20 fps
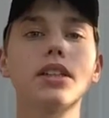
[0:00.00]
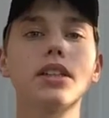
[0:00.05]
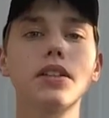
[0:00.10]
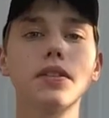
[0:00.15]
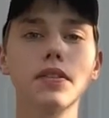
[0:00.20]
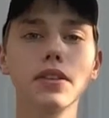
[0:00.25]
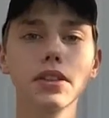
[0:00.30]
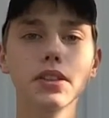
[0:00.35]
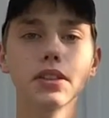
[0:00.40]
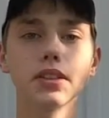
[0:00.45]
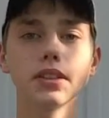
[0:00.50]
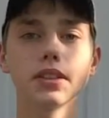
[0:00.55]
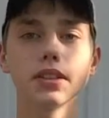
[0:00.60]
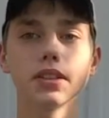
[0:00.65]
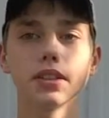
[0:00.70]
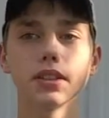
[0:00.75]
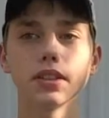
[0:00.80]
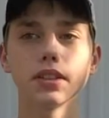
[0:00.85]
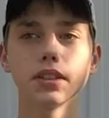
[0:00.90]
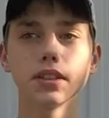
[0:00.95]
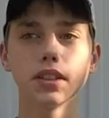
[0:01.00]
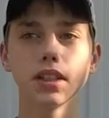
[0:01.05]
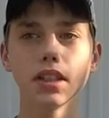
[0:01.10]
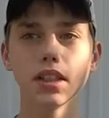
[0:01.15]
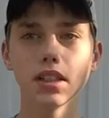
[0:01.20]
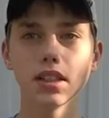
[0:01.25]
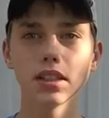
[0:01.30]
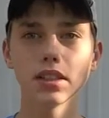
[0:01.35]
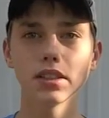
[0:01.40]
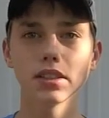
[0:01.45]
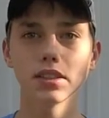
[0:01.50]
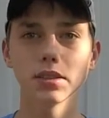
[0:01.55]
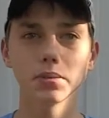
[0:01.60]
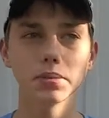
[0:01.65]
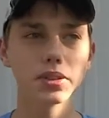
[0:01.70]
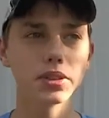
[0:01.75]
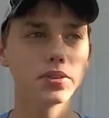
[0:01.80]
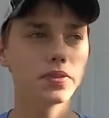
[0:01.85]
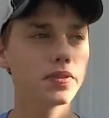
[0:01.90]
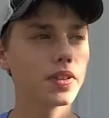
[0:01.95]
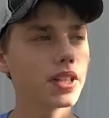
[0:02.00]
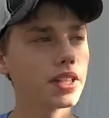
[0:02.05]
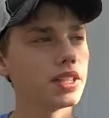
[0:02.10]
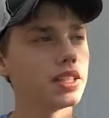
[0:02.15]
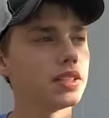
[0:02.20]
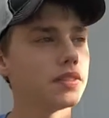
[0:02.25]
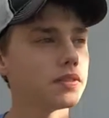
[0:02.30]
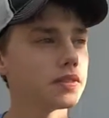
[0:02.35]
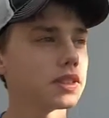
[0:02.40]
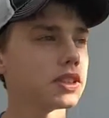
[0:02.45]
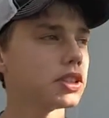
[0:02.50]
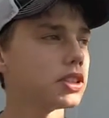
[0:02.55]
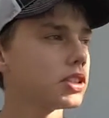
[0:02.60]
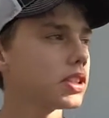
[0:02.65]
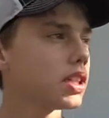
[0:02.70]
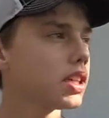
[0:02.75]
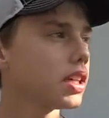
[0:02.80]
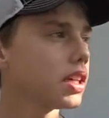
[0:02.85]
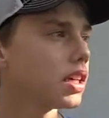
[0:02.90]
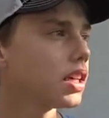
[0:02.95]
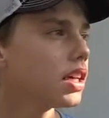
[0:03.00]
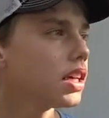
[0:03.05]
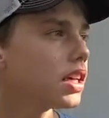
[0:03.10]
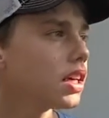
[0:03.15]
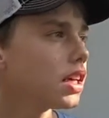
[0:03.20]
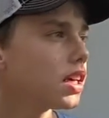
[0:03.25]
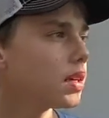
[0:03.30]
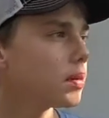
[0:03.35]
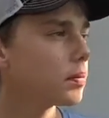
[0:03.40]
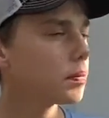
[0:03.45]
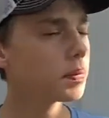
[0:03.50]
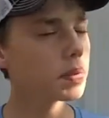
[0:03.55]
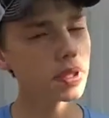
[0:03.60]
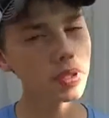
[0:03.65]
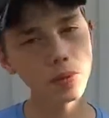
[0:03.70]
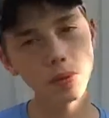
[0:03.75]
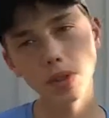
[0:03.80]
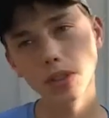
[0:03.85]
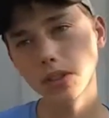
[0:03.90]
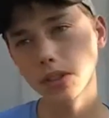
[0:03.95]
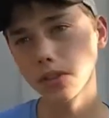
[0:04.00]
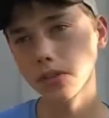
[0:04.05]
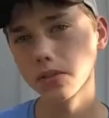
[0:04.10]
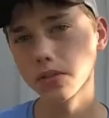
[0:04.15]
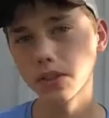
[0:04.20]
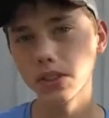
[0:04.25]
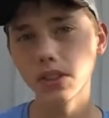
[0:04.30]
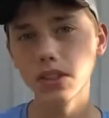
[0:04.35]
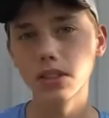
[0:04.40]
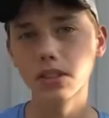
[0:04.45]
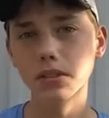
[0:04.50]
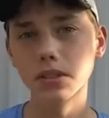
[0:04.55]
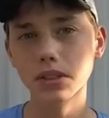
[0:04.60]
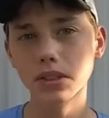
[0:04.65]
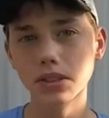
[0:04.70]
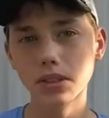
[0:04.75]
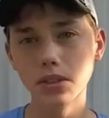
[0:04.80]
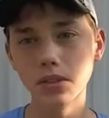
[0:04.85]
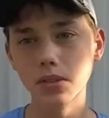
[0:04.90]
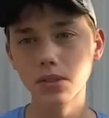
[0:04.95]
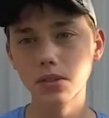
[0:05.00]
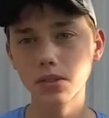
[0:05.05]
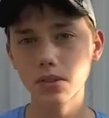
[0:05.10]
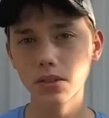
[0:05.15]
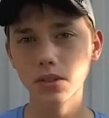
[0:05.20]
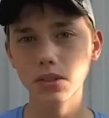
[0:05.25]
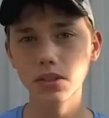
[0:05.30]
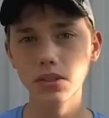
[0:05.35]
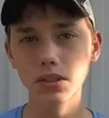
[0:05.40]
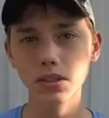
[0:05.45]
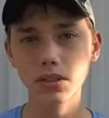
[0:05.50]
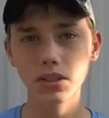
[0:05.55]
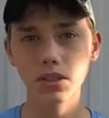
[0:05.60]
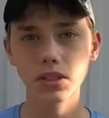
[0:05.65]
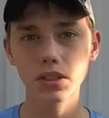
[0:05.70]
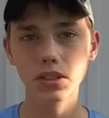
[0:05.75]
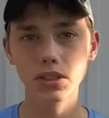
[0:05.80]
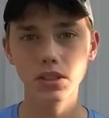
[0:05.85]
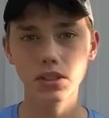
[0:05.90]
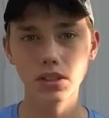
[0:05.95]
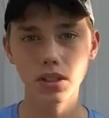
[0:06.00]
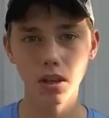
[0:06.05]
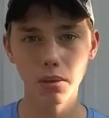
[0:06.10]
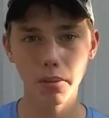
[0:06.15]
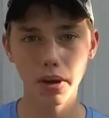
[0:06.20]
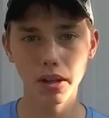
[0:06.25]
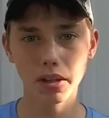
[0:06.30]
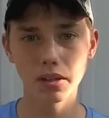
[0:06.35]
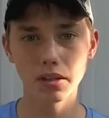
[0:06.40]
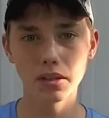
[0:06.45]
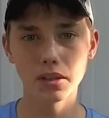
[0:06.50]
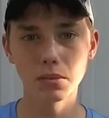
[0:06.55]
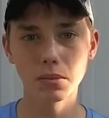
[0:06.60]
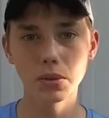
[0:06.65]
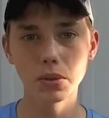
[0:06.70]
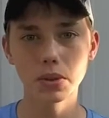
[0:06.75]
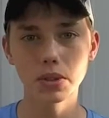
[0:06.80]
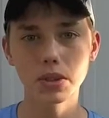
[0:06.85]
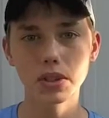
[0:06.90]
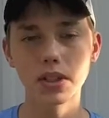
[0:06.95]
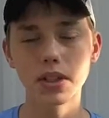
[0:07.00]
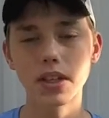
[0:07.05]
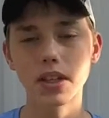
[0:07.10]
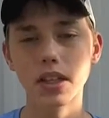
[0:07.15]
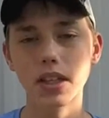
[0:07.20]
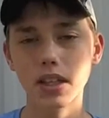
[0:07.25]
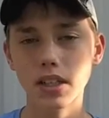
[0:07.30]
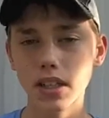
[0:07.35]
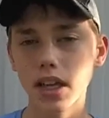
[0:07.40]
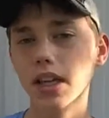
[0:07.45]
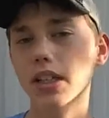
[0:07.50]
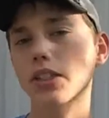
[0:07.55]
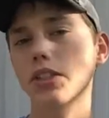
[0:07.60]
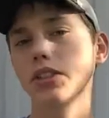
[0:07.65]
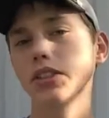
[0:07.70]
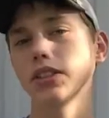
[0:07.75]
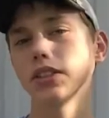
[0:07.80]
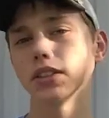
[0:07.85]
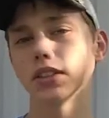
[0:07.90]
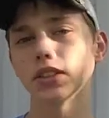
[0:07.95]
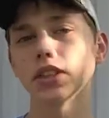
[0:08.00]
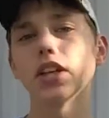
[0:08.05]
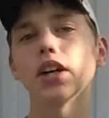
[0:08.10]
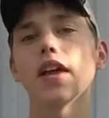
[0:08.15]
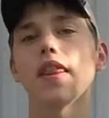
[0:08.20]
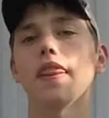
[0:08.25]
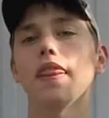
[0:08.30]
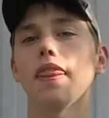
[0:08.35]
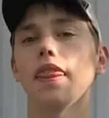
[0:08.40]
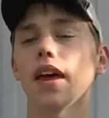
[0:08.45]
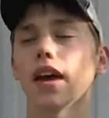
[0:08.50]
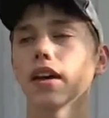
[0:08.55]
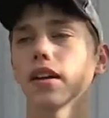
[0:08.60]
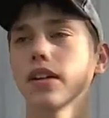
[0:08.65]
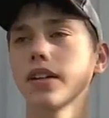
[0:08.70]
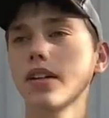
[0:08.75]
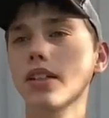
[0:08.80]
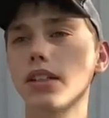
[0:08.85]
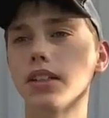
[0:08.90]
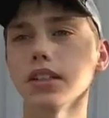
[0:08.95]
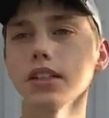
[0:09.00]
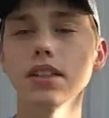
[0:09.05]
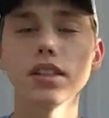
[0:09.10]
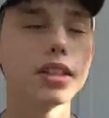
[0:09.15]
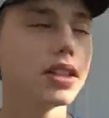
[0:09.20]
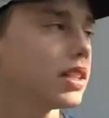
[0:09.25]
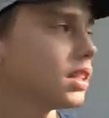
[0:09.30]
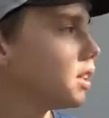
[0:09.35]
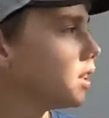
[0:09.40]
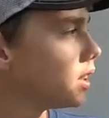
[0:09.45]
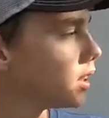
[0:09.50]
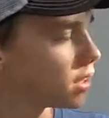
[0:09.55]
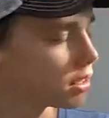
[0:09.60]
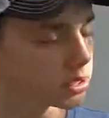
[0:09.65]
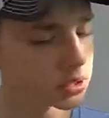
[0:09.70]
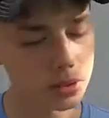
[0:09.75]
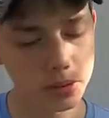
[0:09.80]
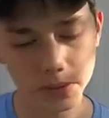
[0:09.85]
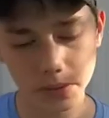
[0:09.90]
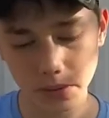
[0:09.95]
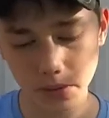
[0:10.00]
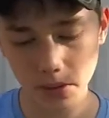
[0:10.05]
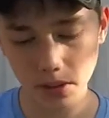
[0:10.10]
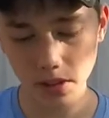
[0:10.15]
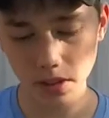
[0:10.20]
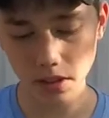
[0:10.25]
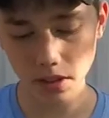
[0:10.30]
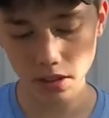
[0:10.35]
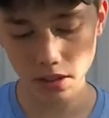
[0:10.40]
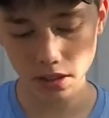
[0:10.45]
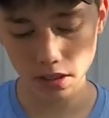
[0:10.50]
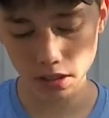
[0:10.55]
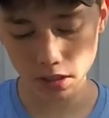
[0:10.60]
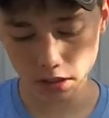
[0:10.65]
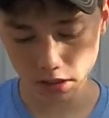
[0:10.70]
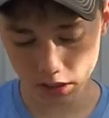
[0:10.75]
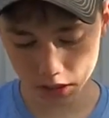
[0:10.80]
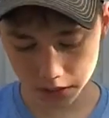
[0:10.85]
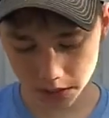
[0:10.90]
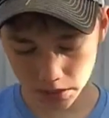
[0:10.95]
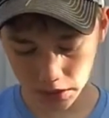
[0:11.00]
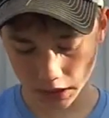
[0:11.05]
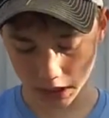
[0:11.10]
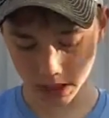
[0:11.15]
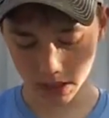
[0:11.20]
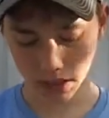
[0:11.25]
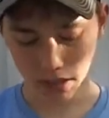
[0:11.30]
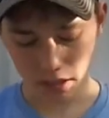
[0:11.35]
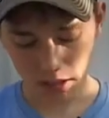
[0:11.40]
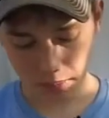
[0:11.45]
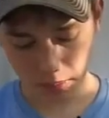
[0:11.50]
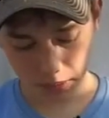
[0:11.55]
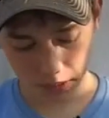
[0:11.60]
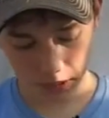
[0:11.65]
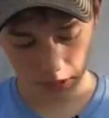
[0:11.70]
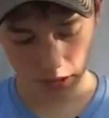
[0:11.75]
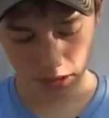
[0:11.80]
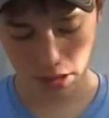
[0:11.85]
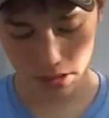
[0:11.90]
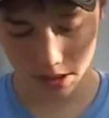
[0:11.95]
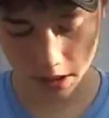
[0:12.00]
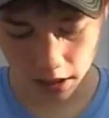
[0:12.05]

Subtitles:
difficult thing, is simply finding fish. But once you learn about it a little more, it actually is not that hard. So there are several key tips that can